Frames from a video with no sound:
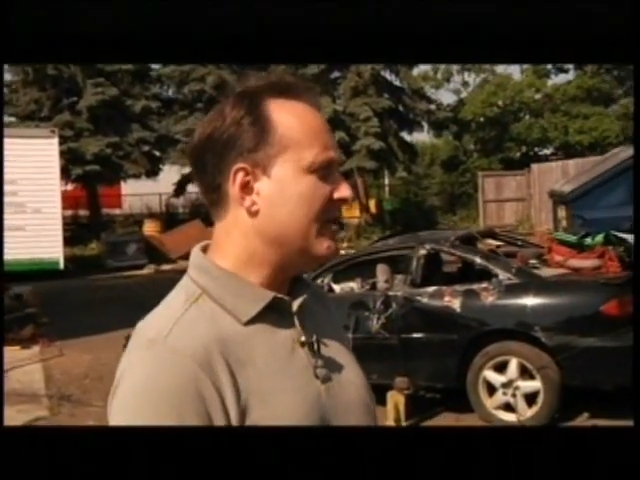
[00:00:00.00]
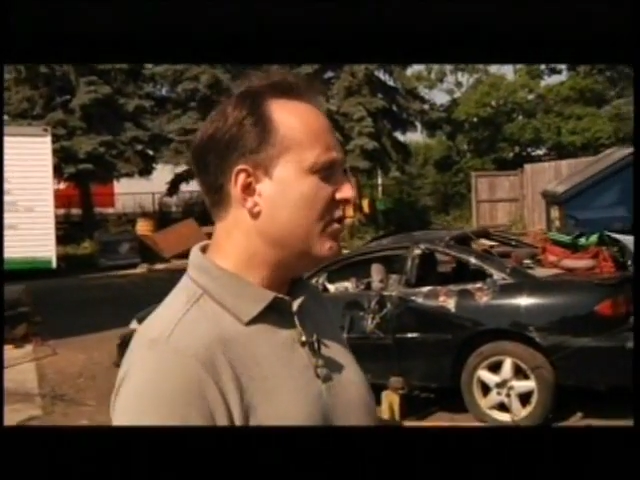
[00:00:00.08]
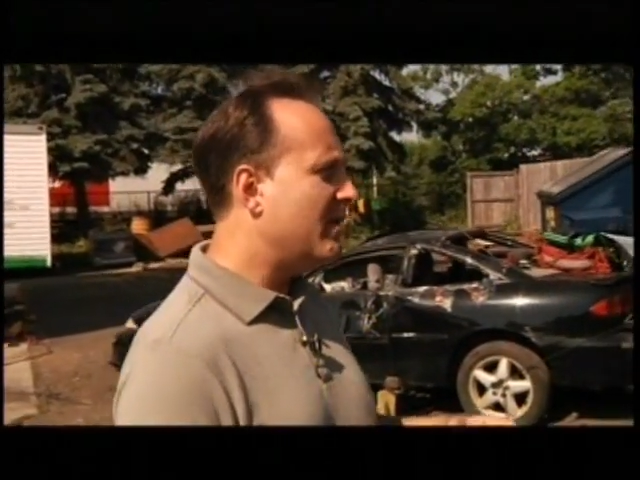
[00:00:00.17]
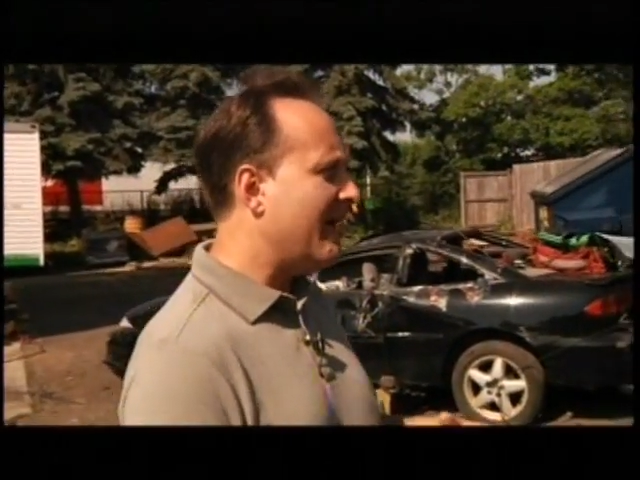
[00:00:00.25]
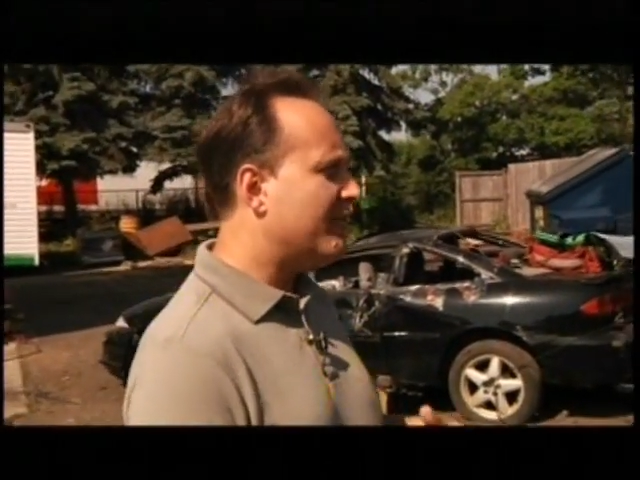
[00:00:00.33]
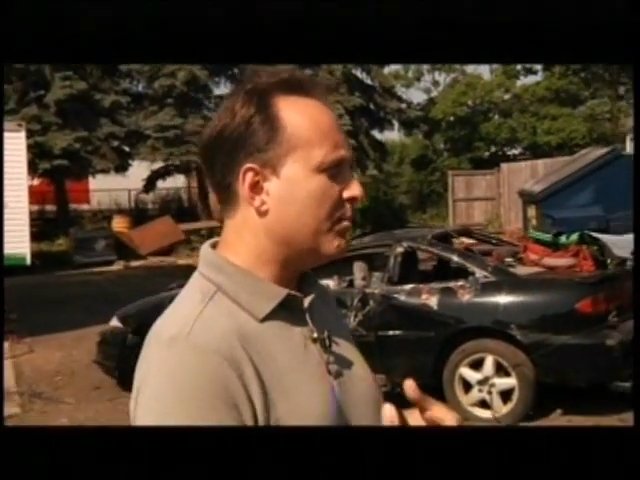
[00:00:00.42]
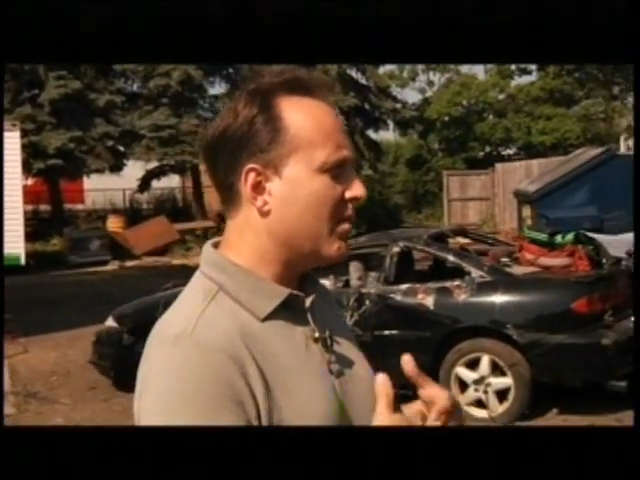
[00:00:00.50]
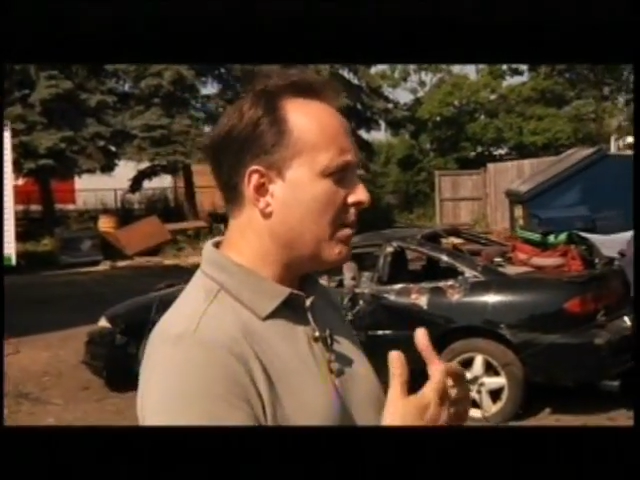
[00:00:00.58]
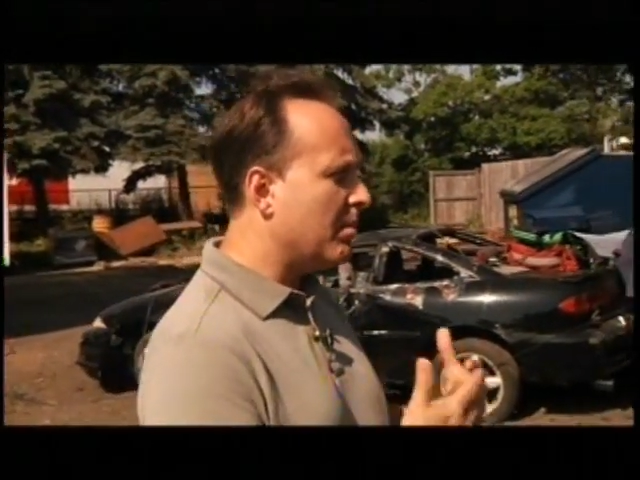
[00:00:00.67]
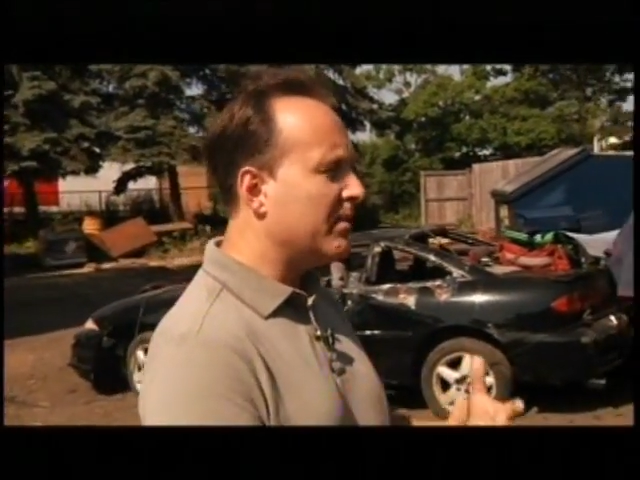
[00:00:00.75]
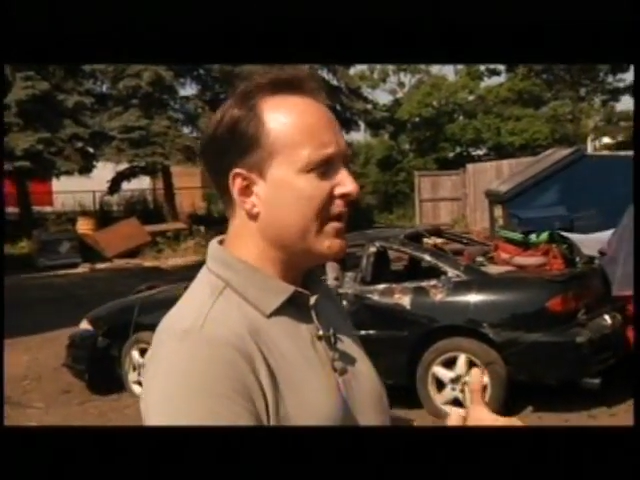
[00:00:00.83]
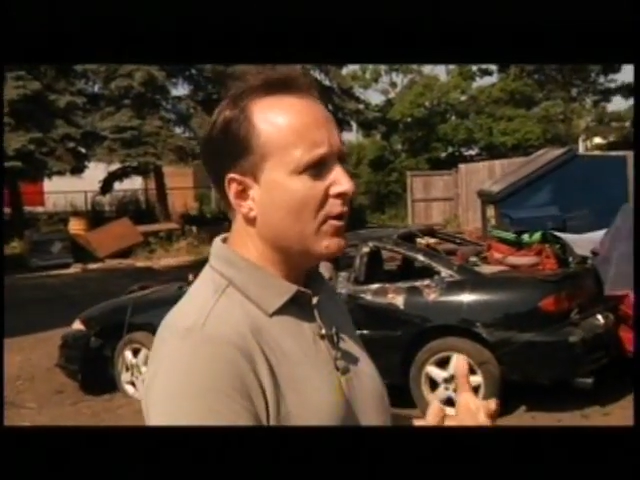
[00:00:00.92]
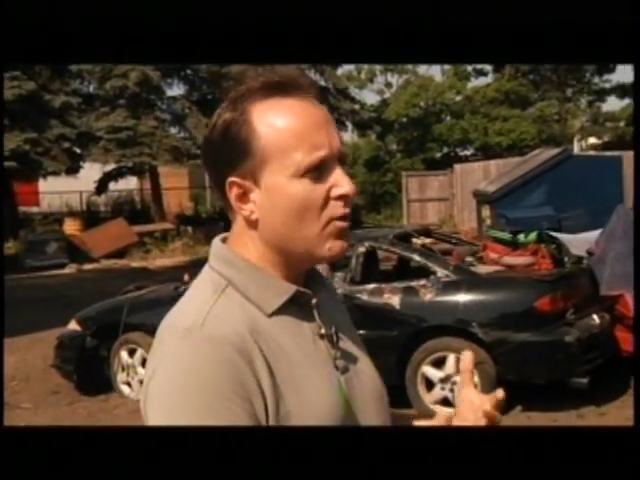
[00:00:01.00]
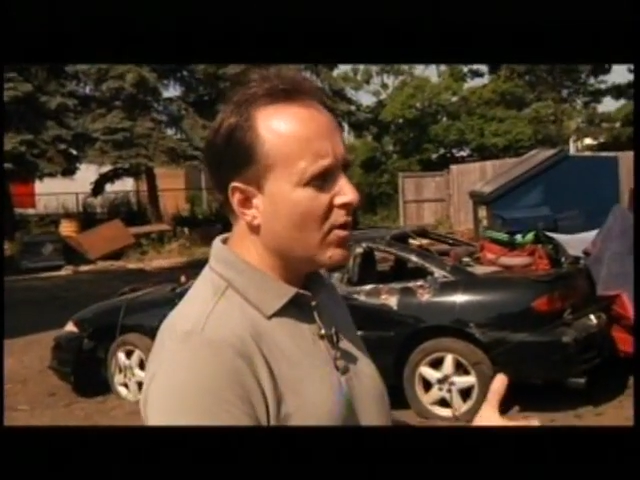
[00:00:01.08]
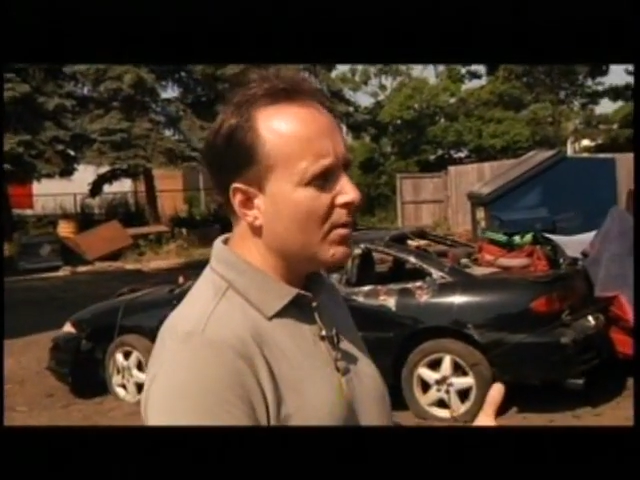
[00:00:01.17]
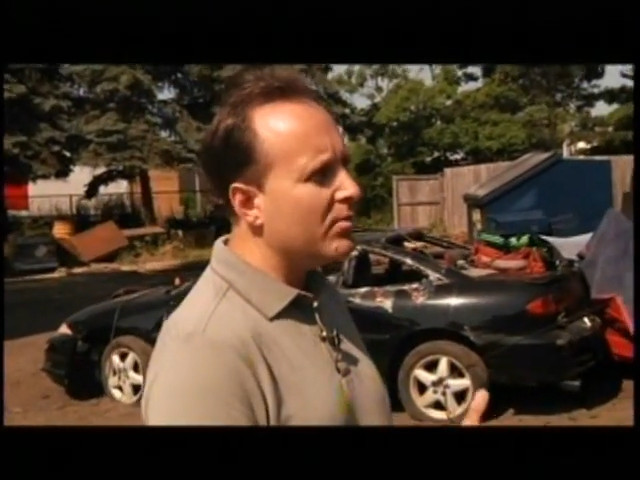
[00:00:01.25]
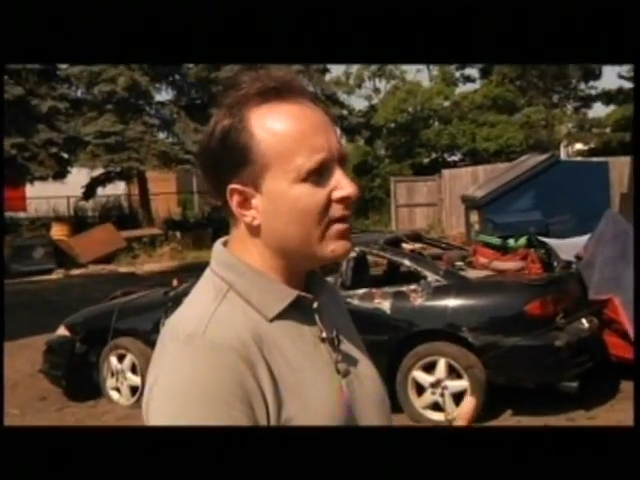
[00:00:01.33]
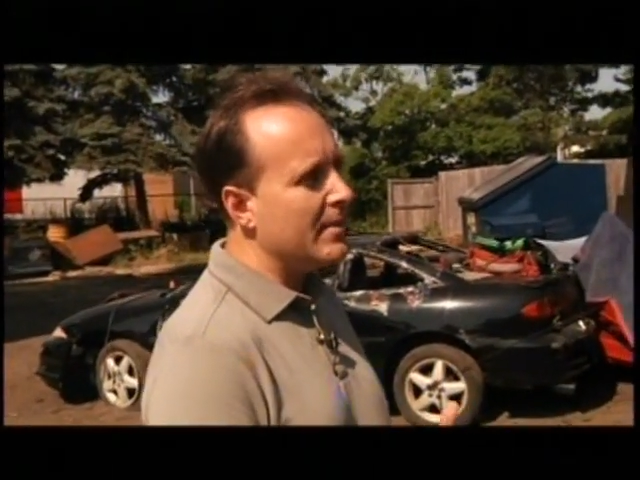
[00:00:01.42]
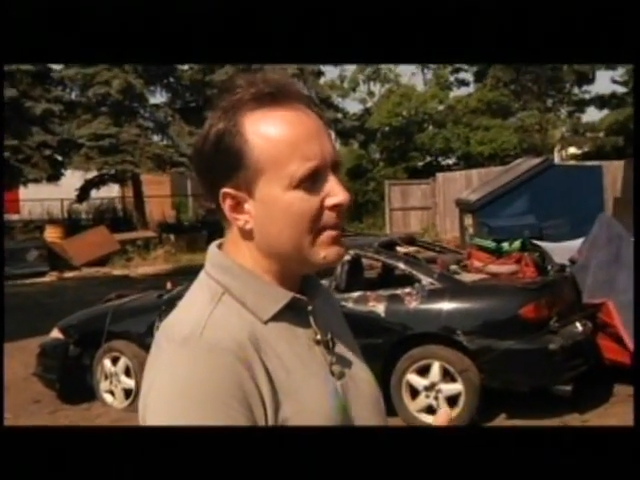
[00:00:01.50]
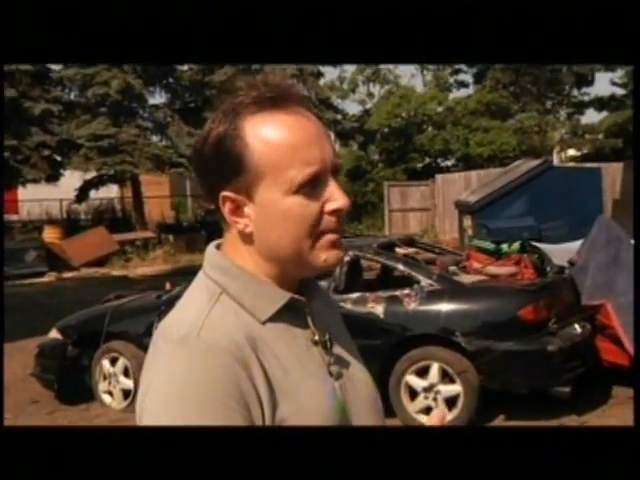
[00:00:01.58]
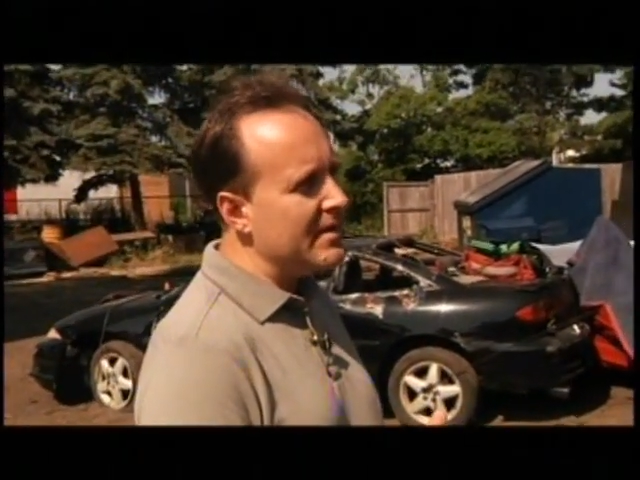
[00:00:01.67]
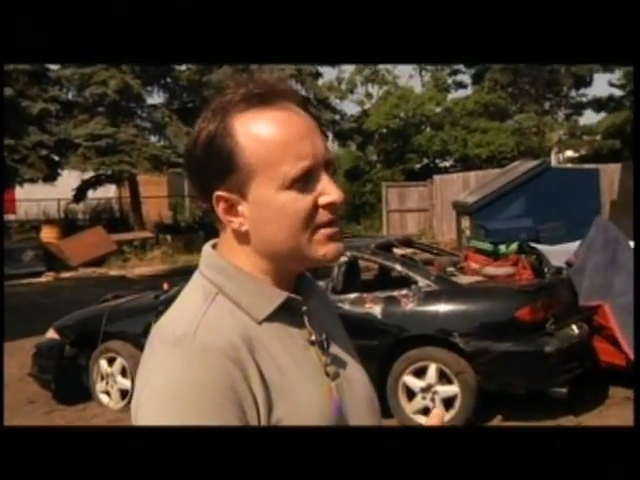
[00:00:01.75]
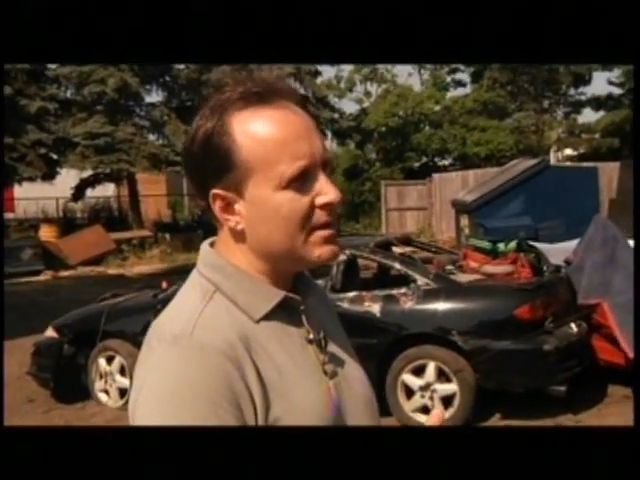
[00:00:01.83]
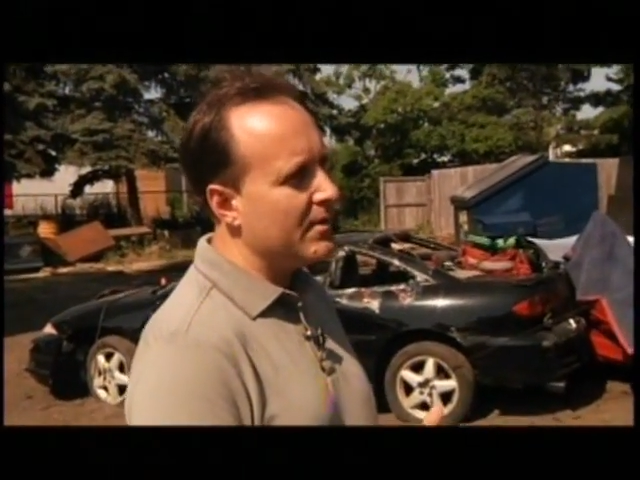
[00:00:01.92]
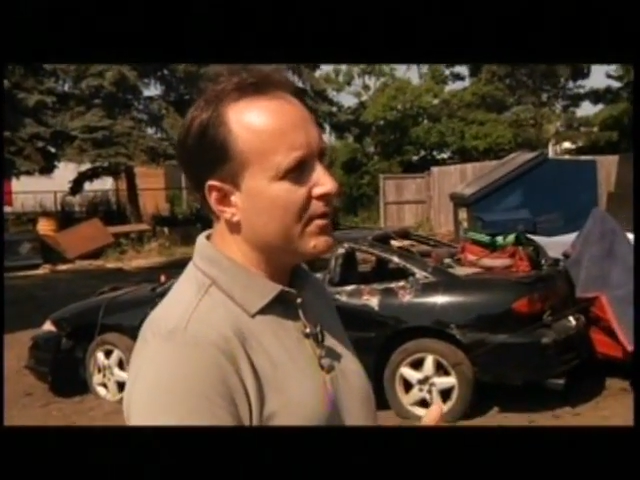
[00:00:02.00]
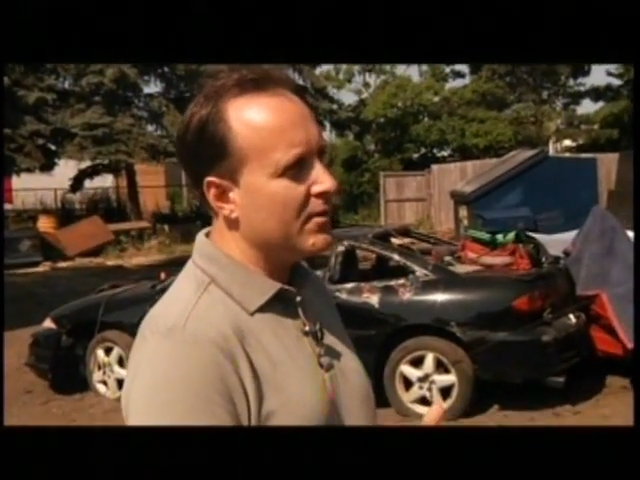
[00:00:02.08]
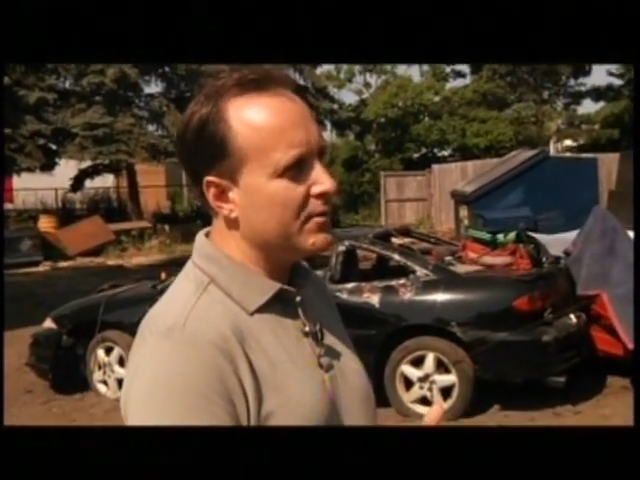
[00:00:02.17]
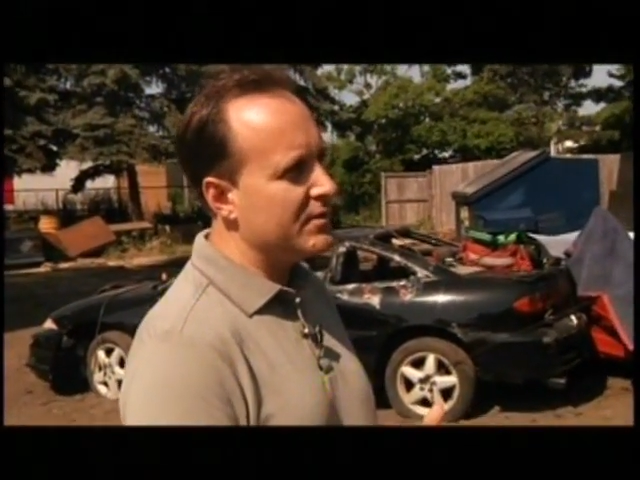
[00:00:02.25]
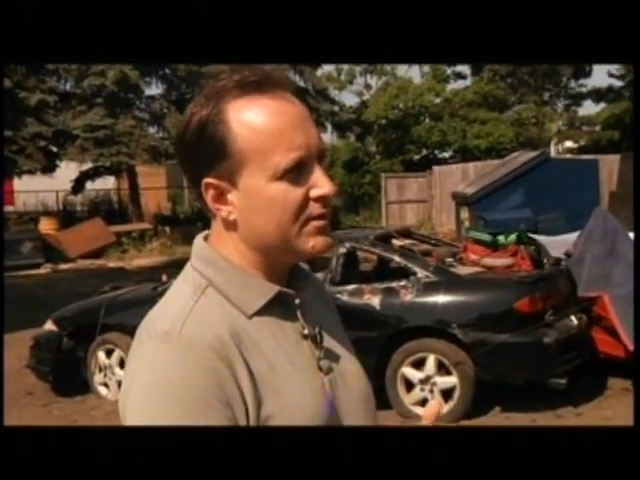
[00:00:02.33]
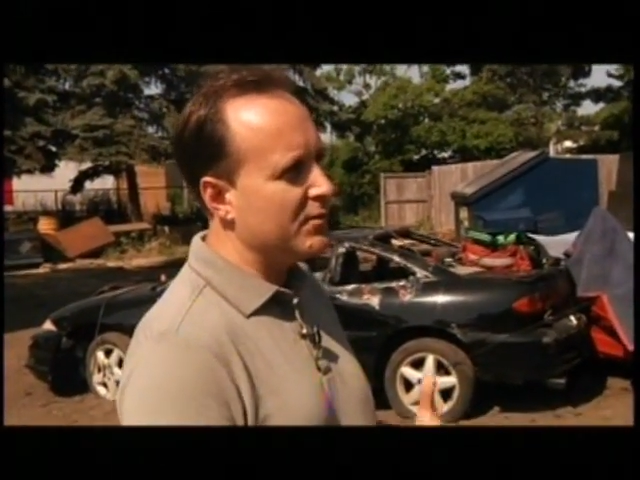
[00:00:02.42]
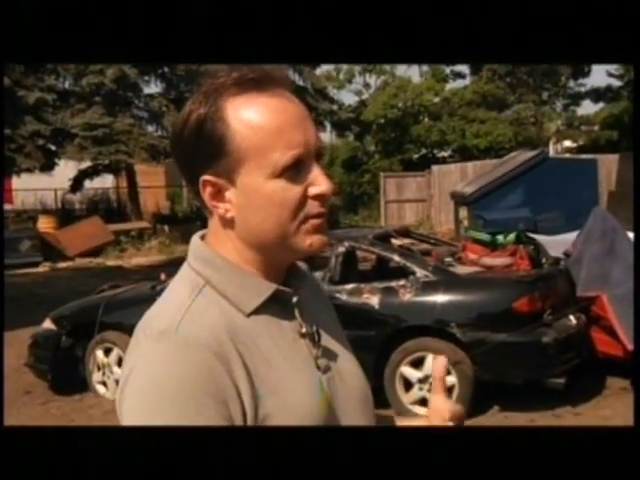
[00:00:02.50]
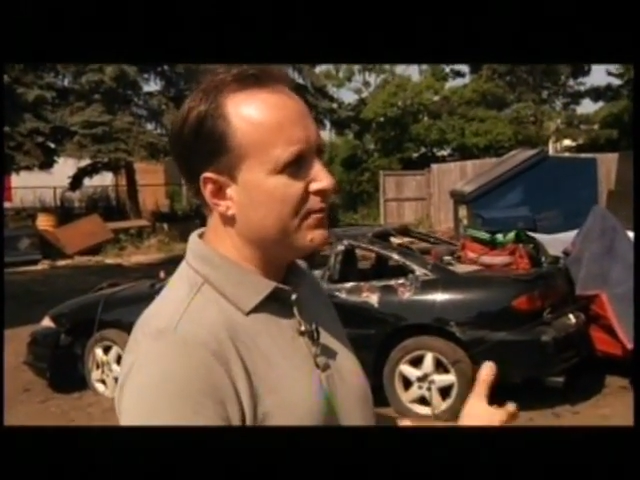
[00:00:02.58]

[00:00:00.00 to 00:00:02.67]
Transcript: I mean, you have to probably incorporate maybe some of those